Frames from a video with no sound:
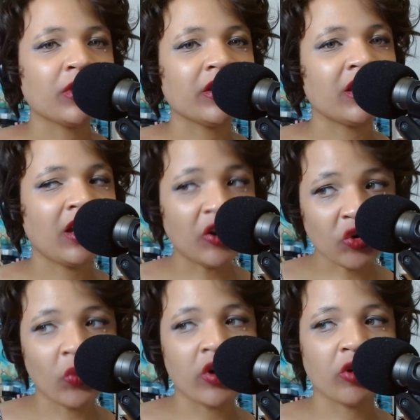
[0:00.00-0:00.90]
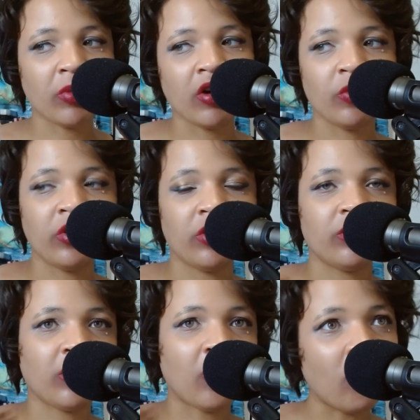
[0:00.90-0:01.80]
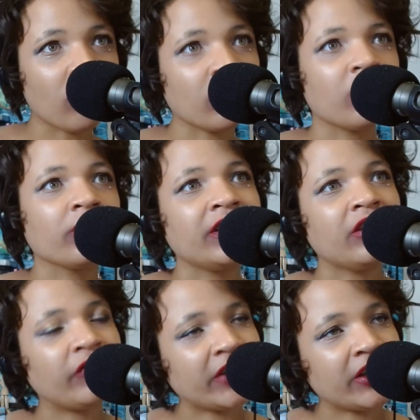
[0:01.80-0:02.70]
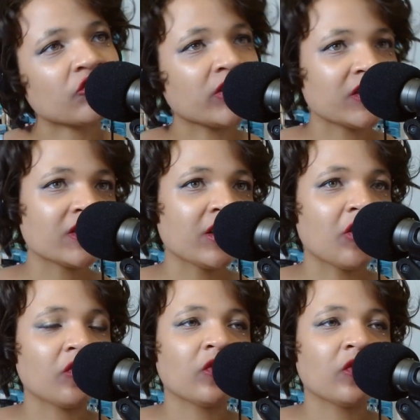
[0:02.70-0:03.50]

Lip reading: But the underwater part with the coral and the fish and the stuff,